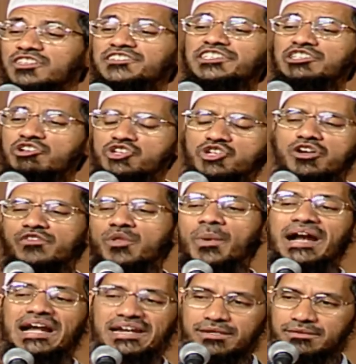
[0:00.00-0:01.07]
the situation of the
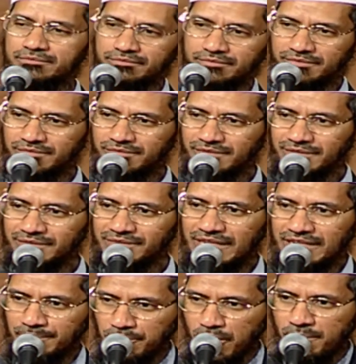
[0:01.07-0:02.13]
world, that
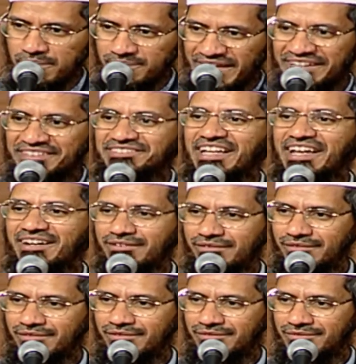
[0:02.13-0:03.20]
the problem that is there,